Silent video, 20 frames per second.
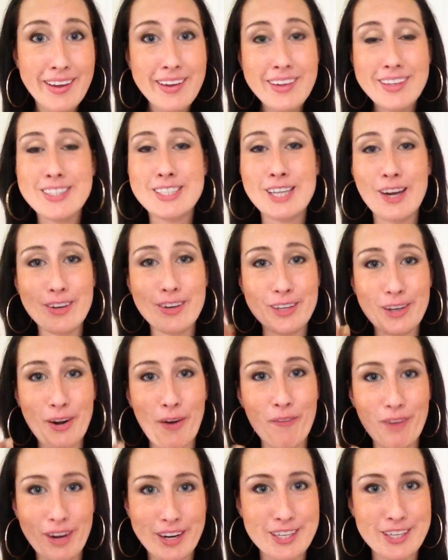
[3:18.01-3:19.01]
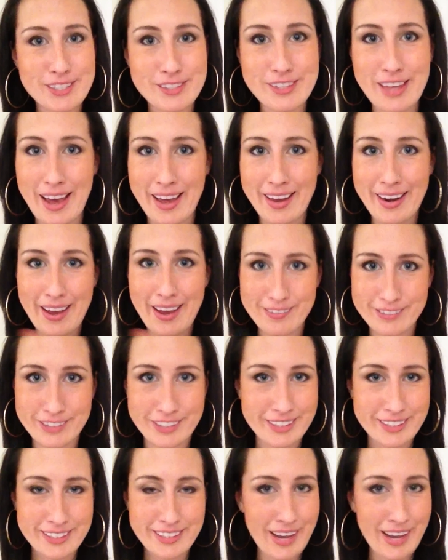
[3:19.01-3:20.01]
So you don't want to do that,
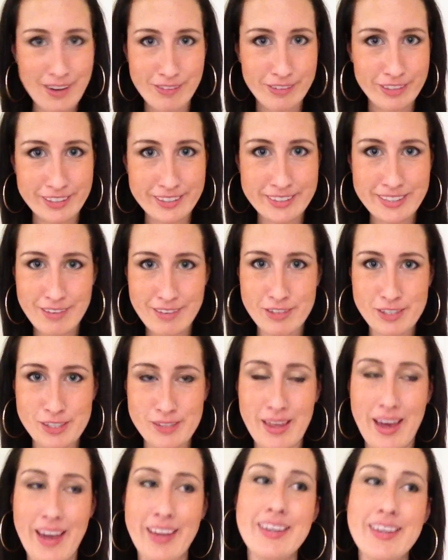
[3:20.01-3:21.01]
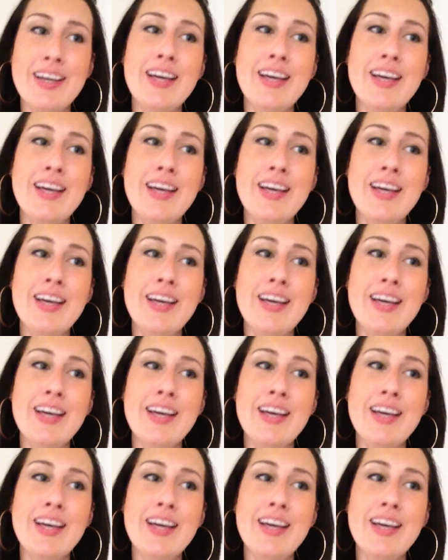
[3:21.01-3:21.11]
ever, ever, never do that.